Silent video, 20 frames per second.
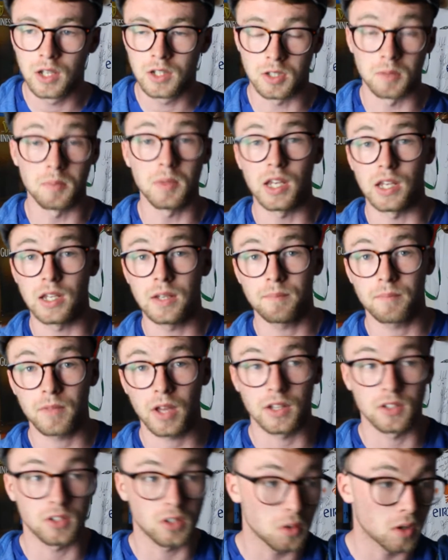to me
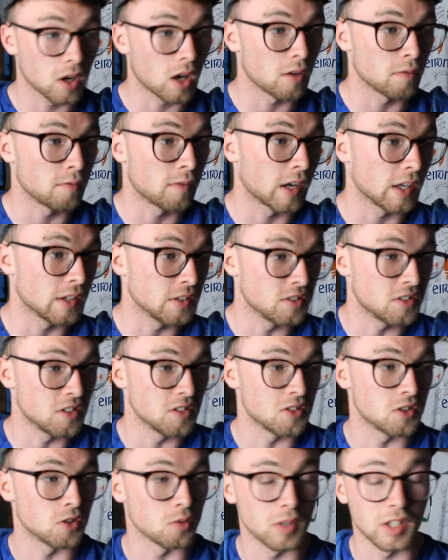and to a lot of fans
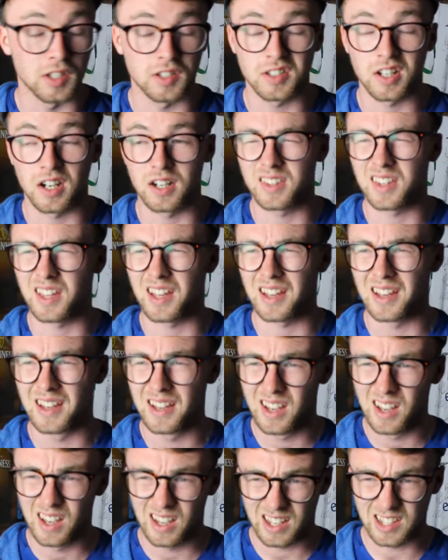since the restart, that
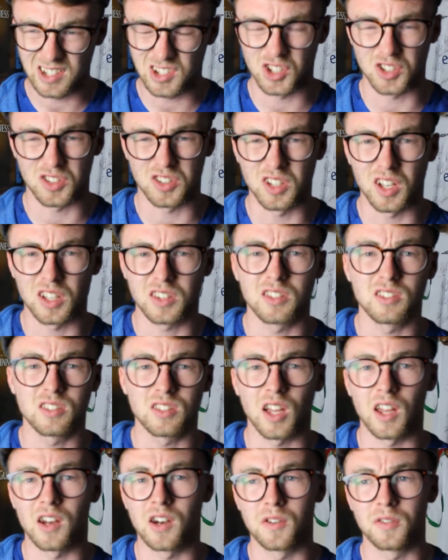he's just not the
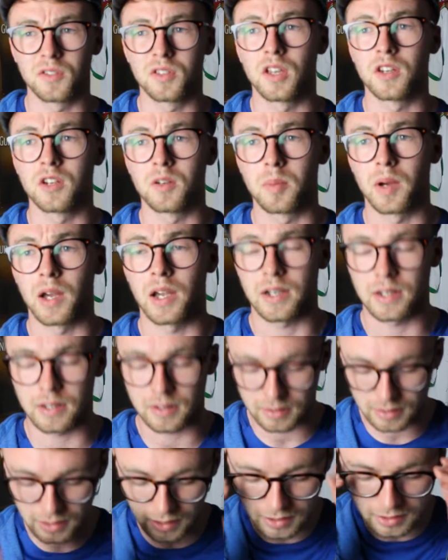standard of
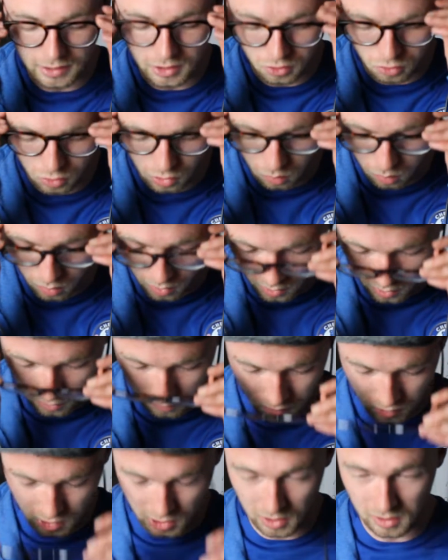centre-back that is required
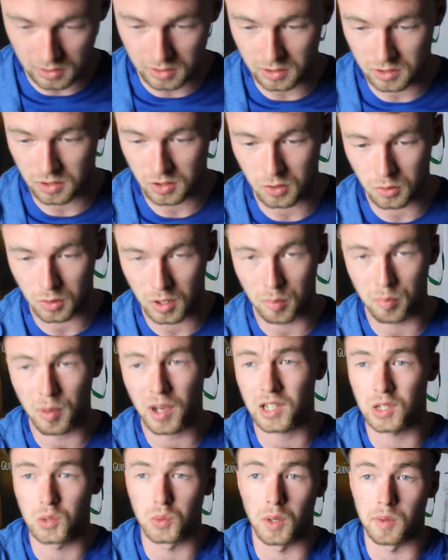for Chelsea to get
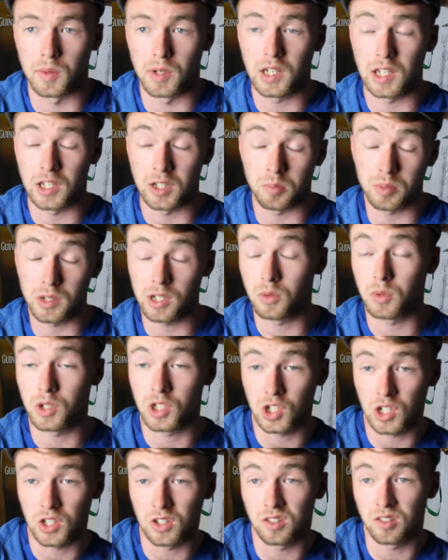back to where we need to be,
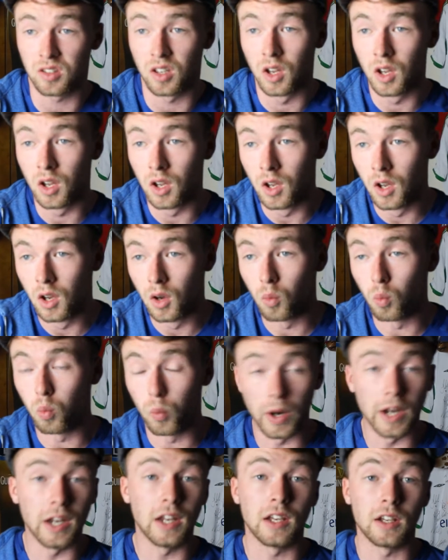which is
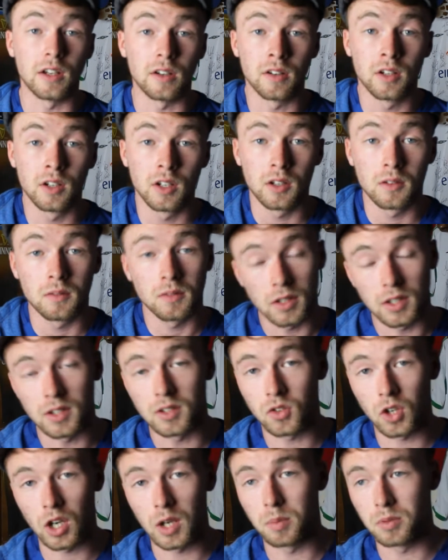winning
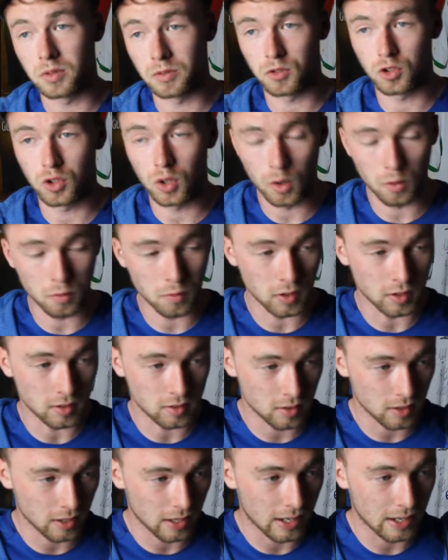these types of
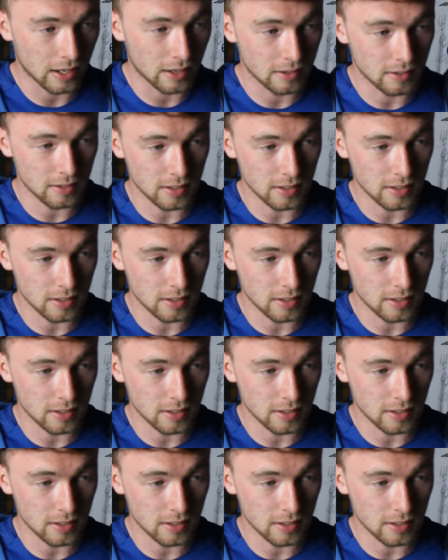trophies. And